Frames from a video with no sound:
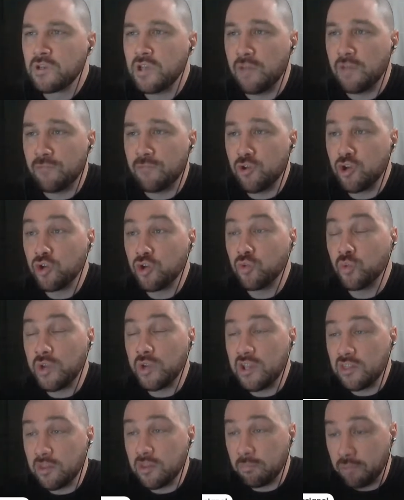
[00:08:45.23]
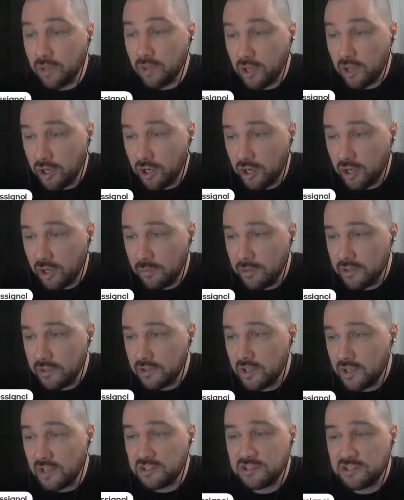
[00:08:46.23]
if you could read the blurb
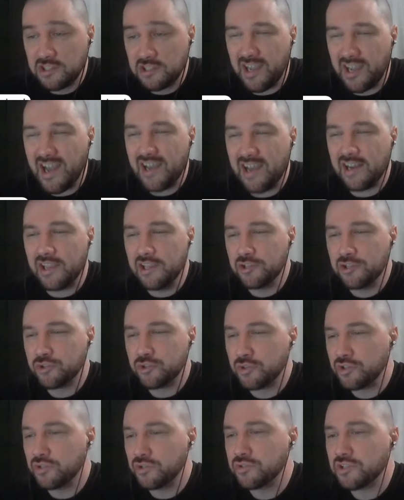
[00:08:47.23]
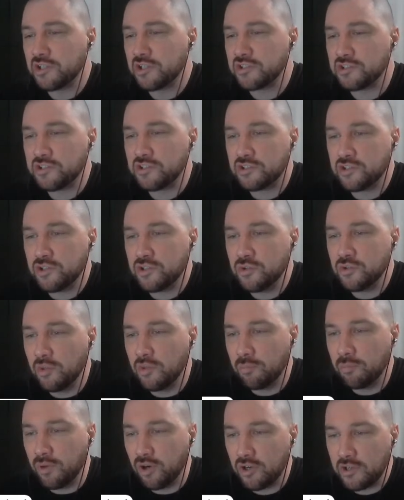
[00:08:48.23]
to kind of introduce us to
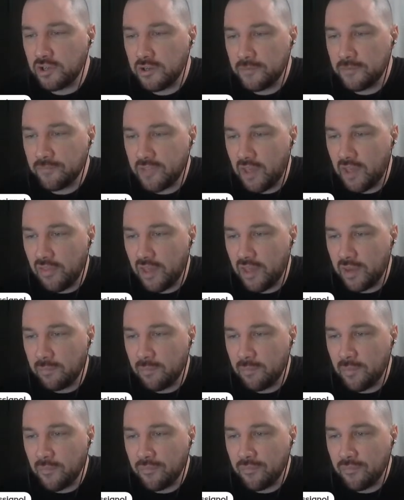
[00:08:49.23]
the book, and then